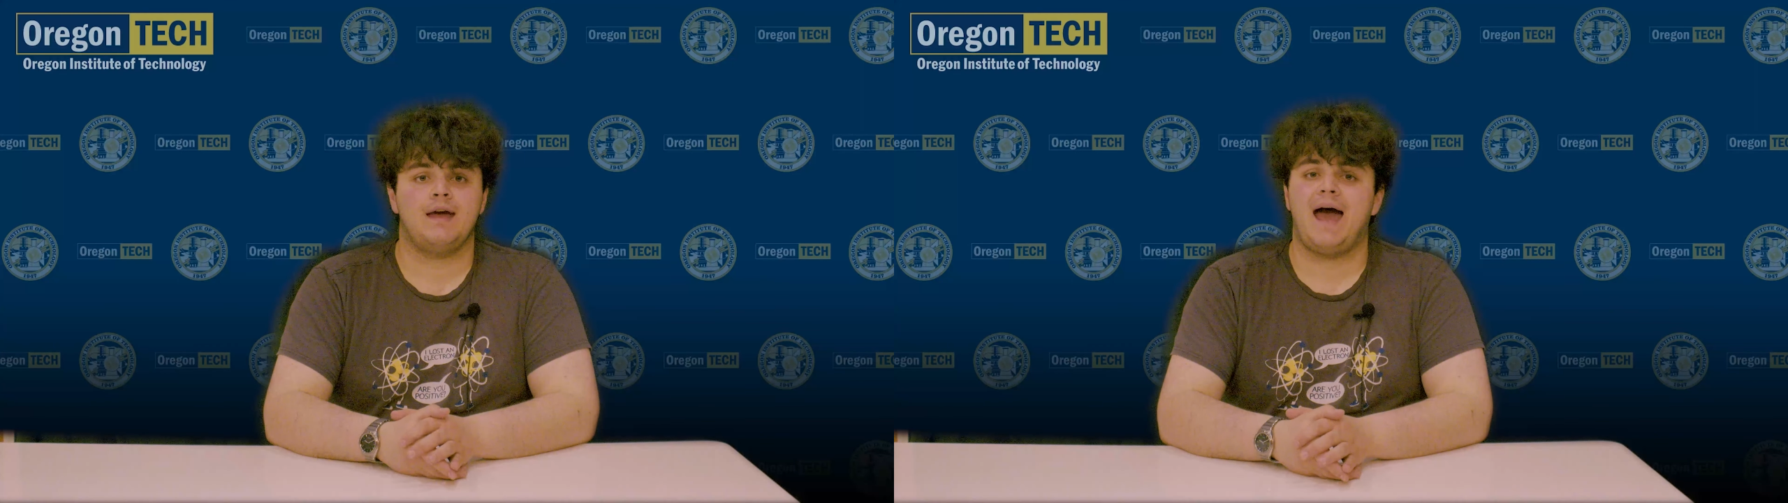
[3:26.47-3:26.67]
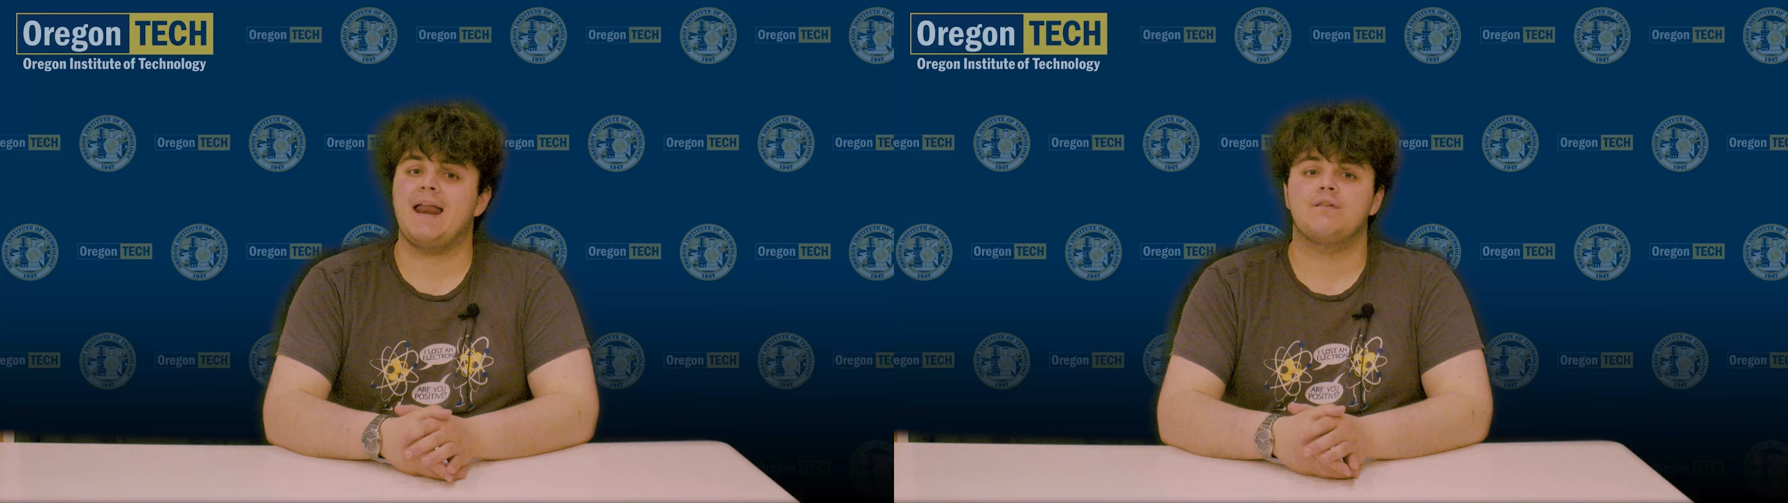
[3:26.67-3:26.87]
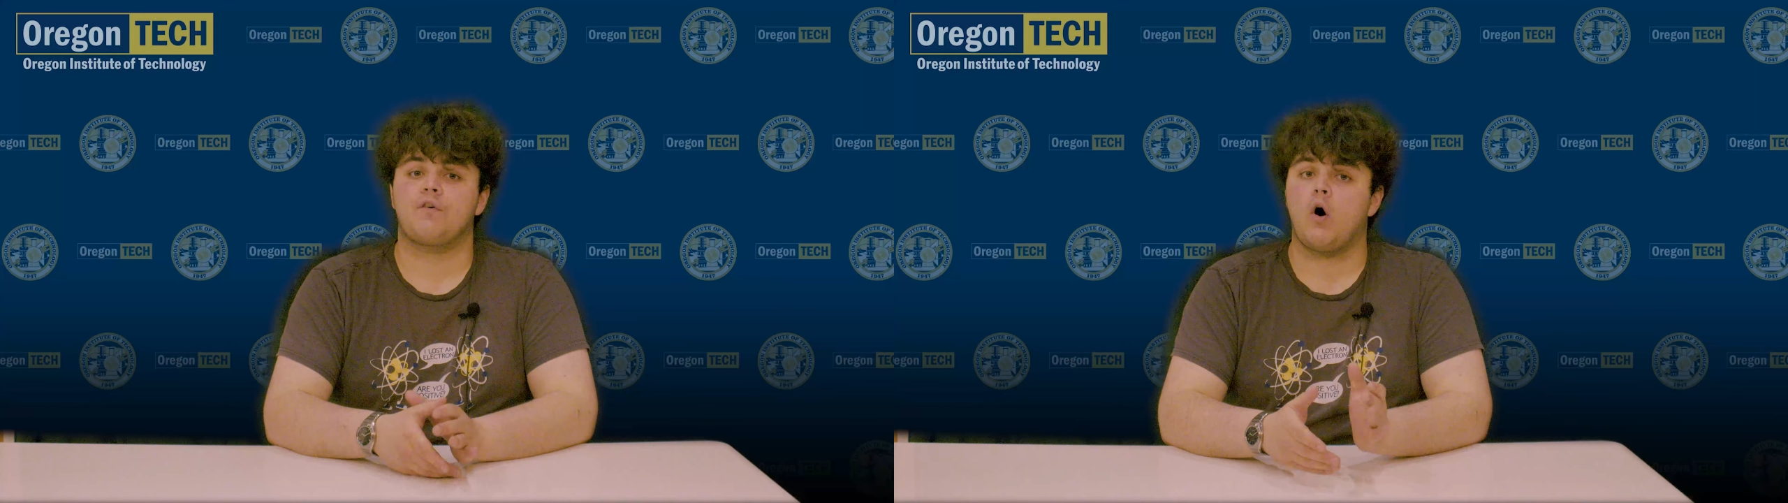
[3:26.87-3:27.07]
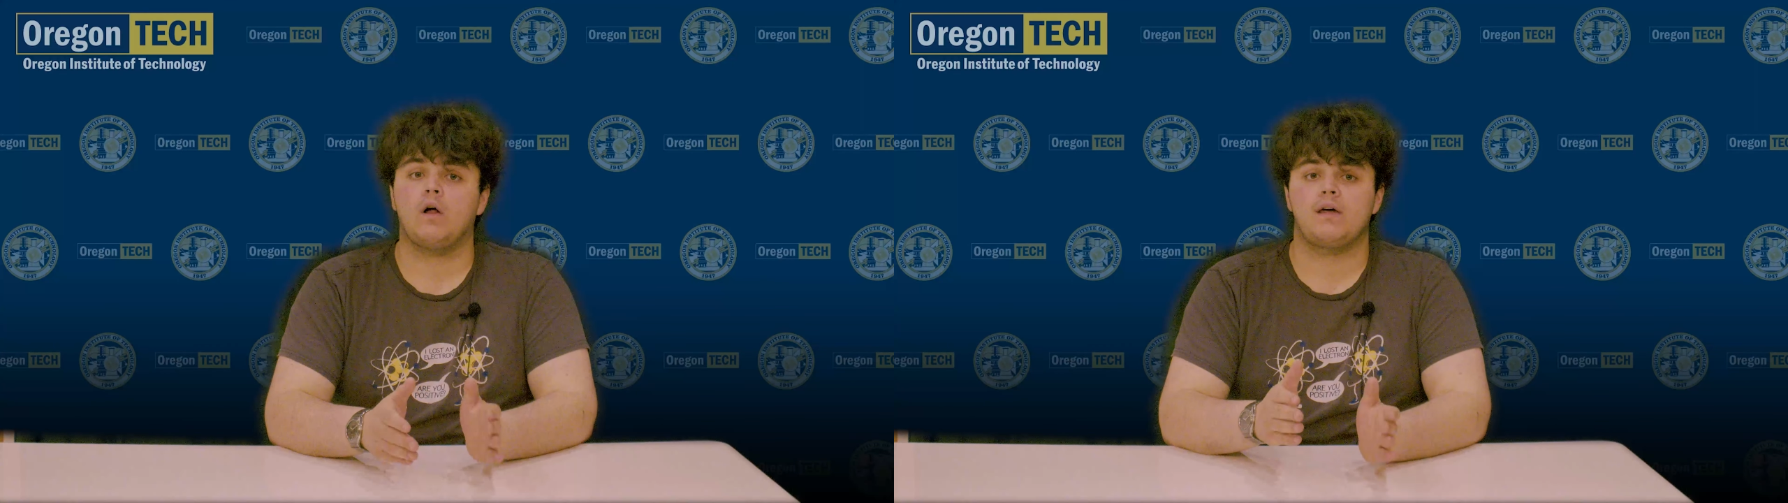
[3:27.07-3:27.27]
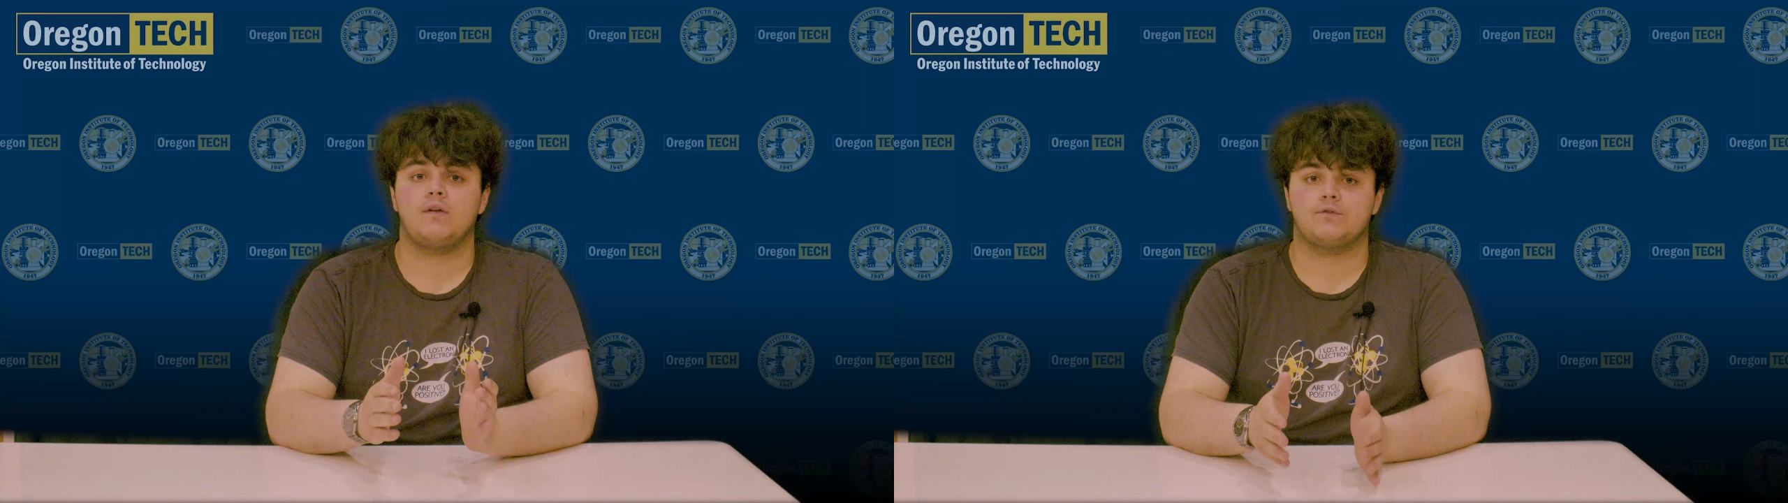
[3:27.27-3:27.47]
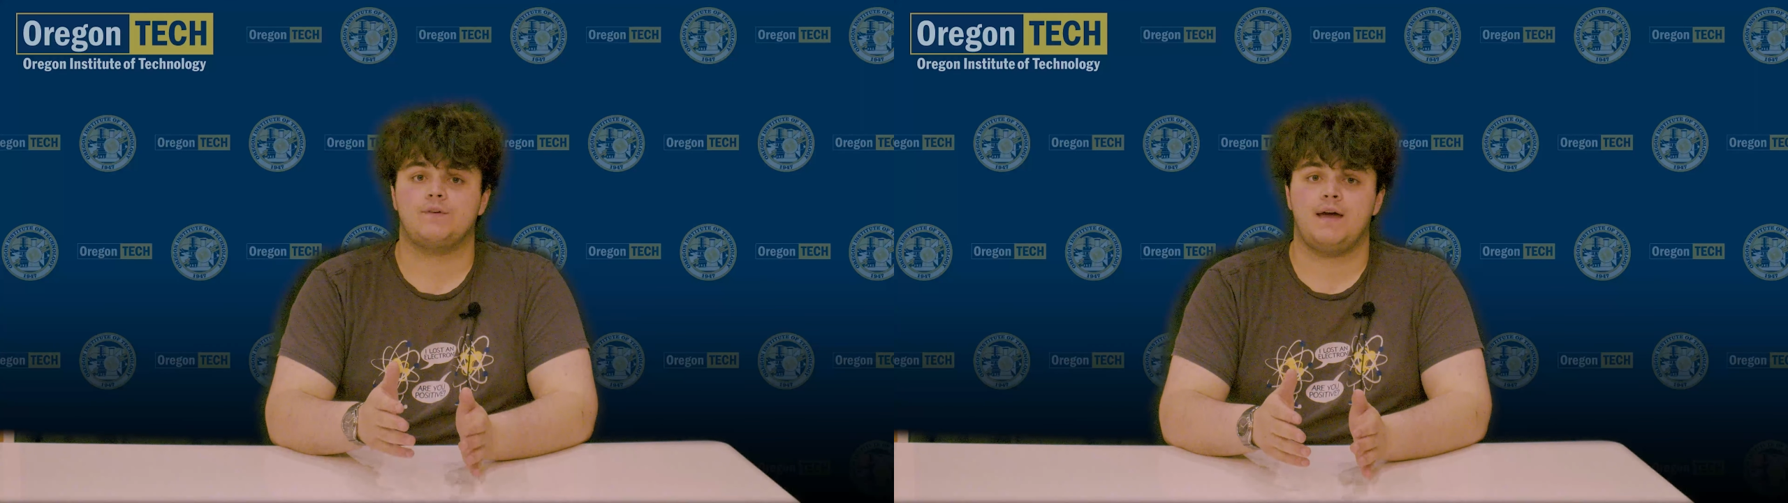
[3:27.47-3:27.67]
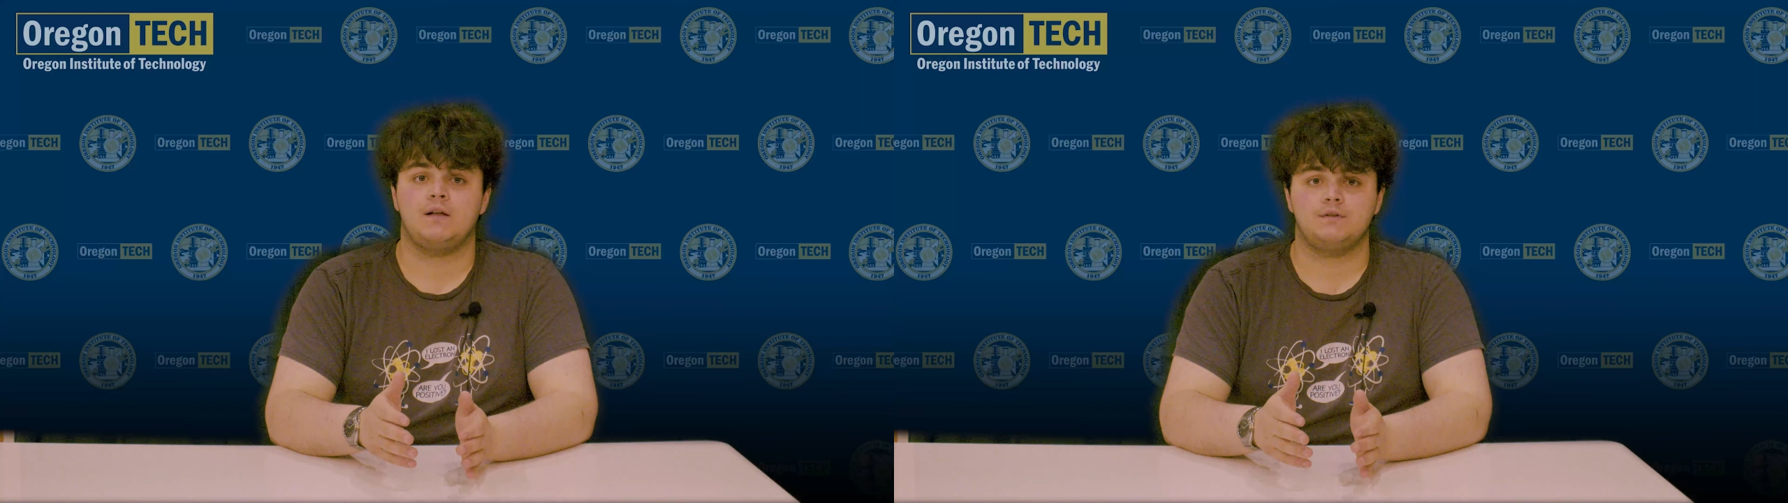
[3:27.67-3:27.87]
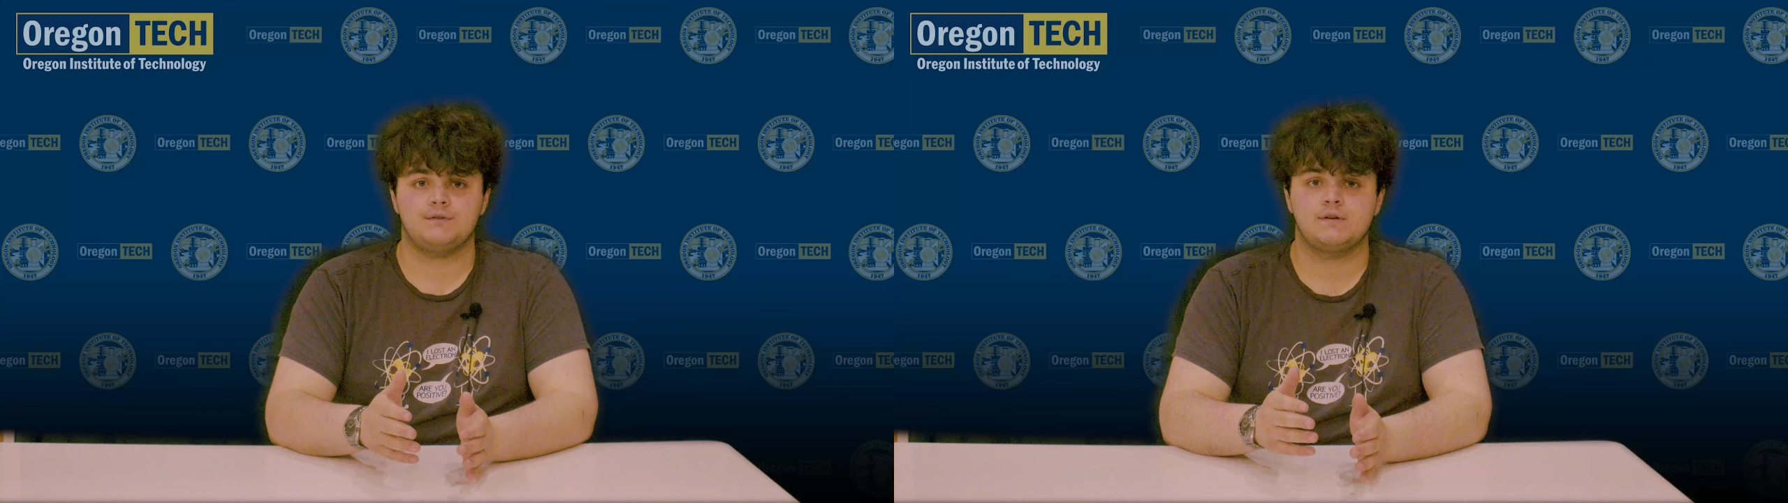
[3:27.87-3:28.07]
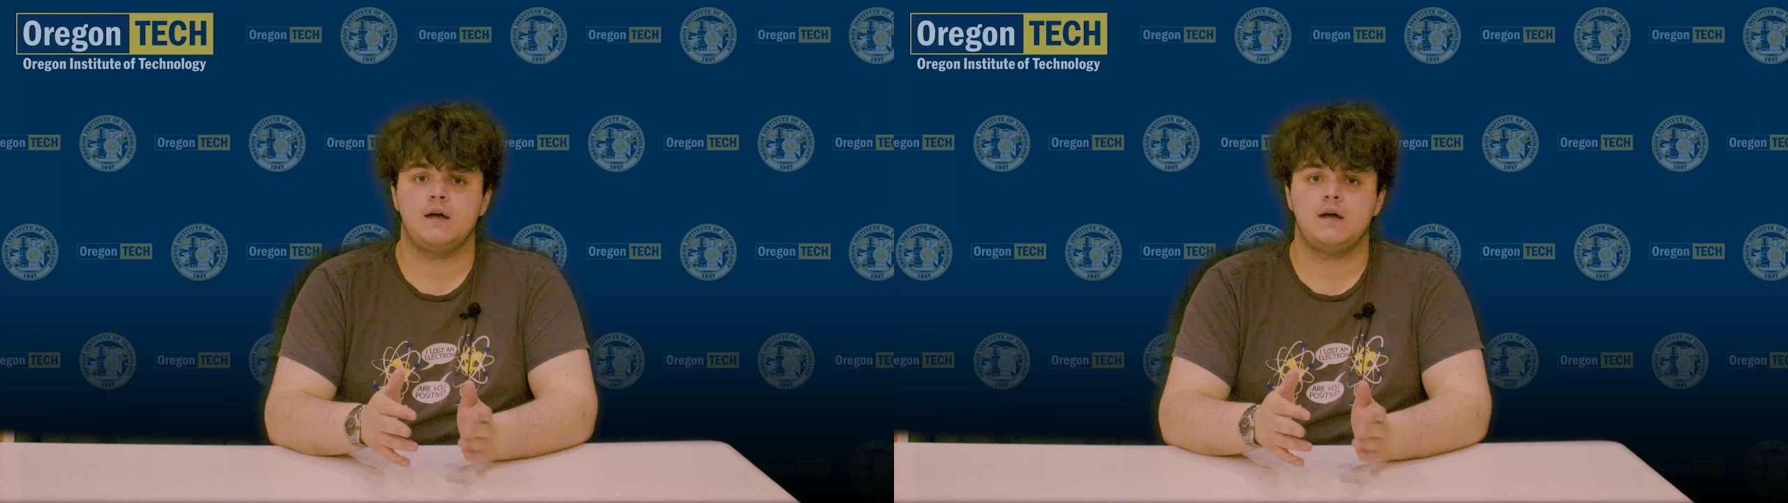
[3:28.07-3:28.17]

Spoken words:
And if all else fails,